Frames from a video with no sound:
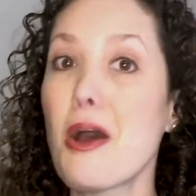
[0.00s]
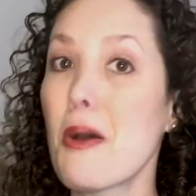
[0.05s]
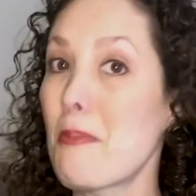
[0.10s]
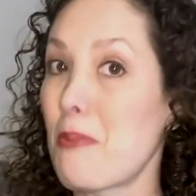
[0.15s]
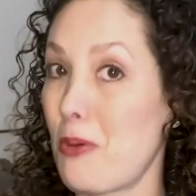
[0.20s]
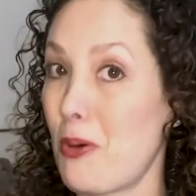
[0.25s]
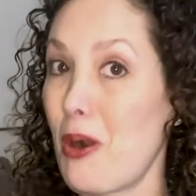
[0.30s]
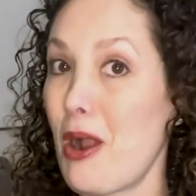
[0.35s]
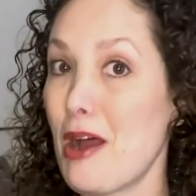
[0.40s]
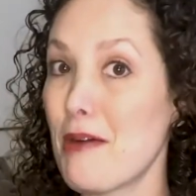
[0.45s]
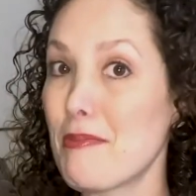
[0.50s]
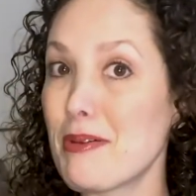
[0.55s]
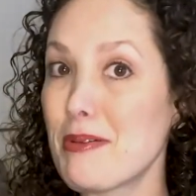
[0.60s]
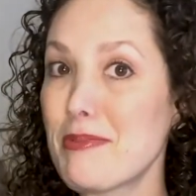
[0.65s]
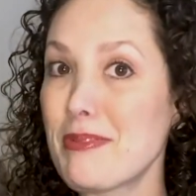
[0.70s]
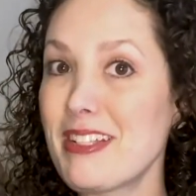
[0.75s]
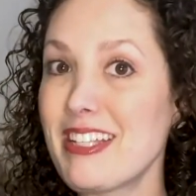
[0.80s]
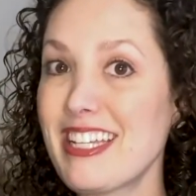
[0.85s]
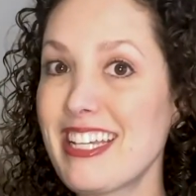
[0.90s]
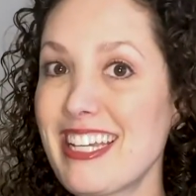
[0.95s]

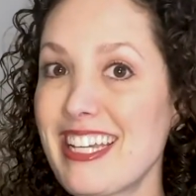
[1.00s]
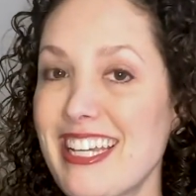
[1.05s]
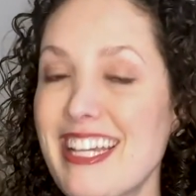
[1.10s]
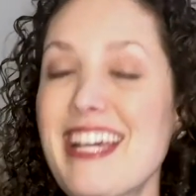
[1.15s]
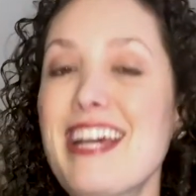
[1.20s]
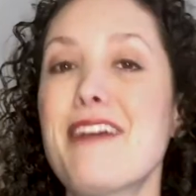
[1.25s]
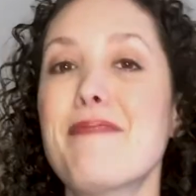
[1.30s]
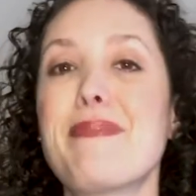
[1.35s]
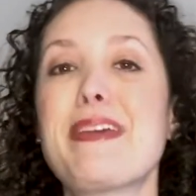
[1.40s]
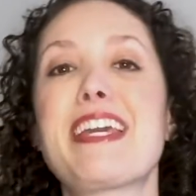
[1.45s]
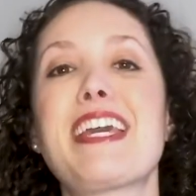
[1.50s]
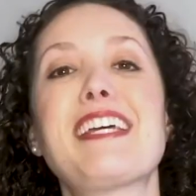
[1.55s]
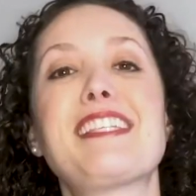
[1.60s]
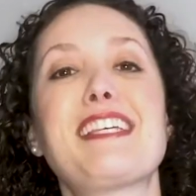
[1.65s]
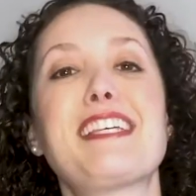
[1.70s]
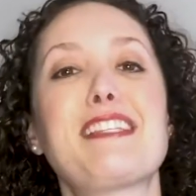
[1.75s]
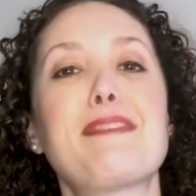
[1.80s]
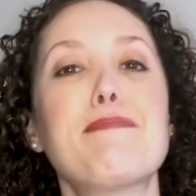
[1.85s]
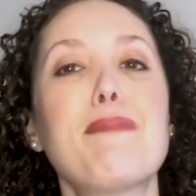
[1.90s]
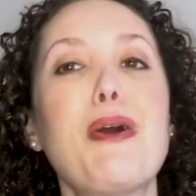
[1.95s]
Probably, because
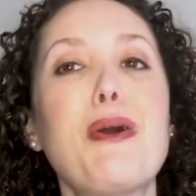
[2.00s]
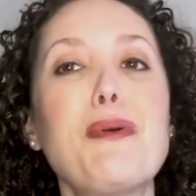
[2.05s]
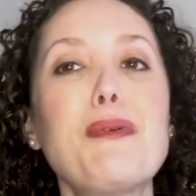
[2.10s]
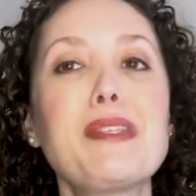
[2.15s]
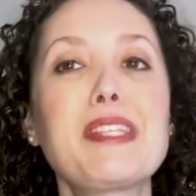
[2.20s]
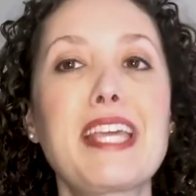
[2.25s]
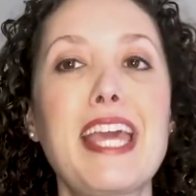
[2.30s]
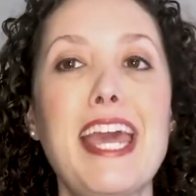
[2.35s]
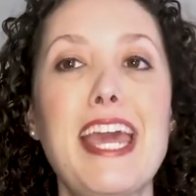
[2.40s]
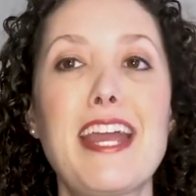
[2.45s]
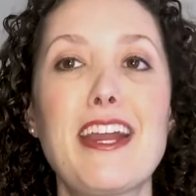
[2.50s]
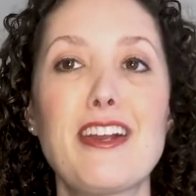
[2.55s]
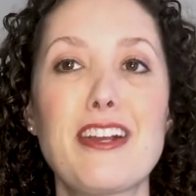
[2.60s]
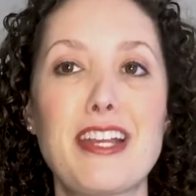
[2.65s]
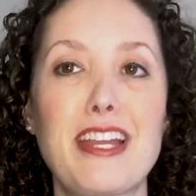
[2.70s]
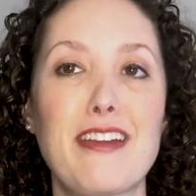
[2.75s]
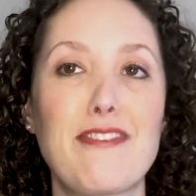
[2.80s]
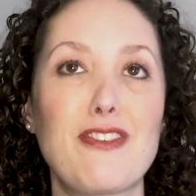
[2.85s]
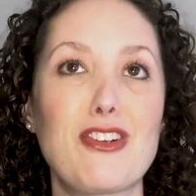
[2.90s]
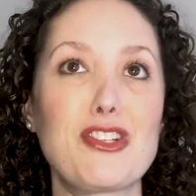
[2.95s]
as most
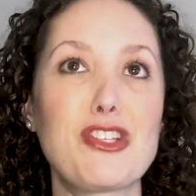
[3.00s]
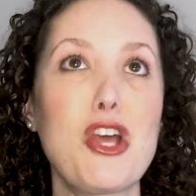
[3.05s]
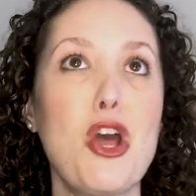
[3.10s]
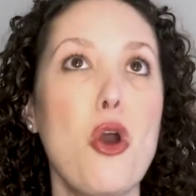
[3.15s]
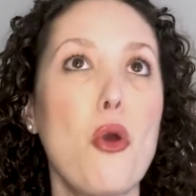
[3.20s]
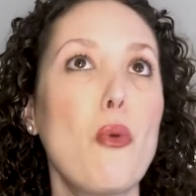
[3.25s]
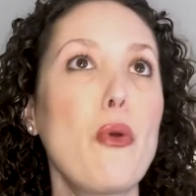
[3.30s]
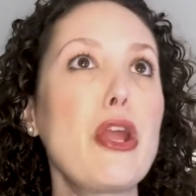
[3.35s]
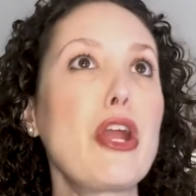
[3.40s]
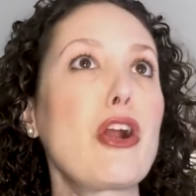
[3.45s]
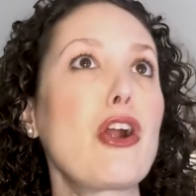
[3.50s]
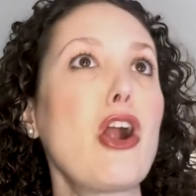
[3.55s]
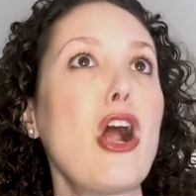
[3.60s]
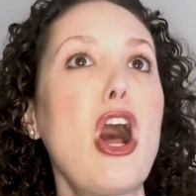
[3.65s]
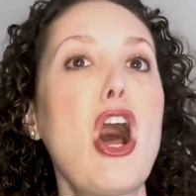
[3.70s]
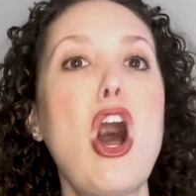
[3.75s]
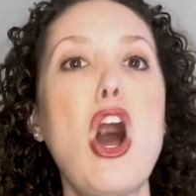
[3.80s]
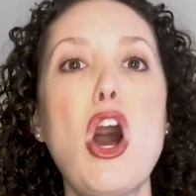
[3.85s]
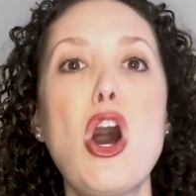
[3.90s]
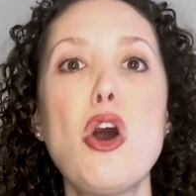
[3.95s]
caregivers, we are
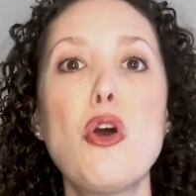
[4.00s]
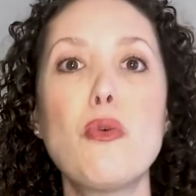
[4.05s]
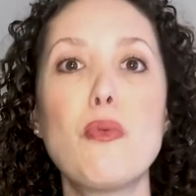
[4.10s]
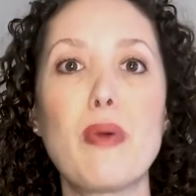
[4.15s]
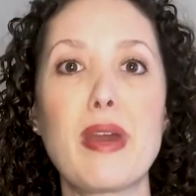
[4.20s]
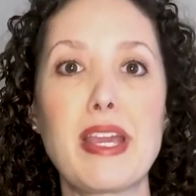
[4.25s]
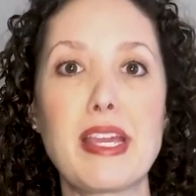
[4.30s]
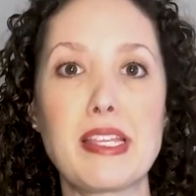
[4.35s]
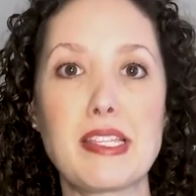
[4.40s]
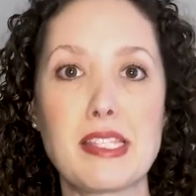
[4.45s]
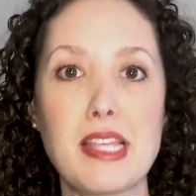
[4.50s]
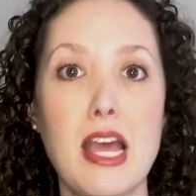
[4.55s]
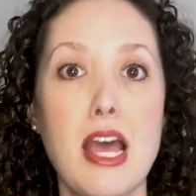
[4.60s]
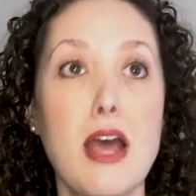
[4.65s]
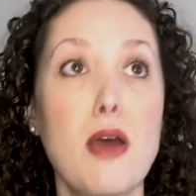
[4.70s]
always